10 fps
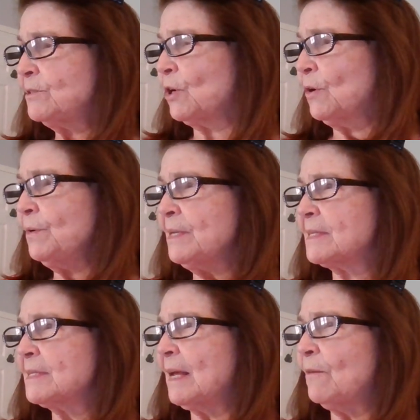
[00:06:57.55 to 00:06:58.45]
turned
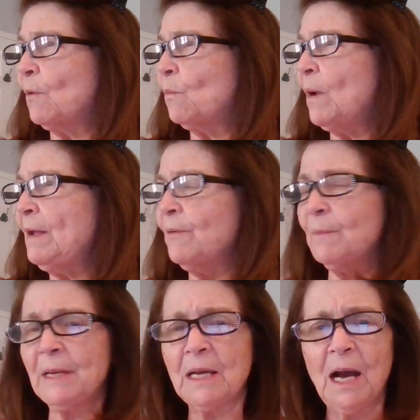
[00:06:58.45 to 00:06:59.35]
himself away
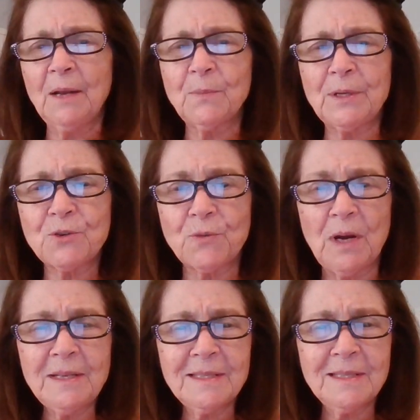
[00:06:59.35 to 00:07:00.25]
from in God we
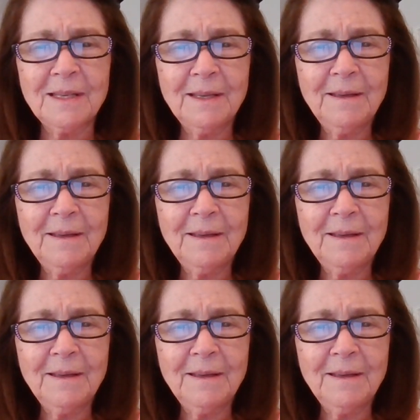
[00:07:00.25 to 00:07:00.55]
trust.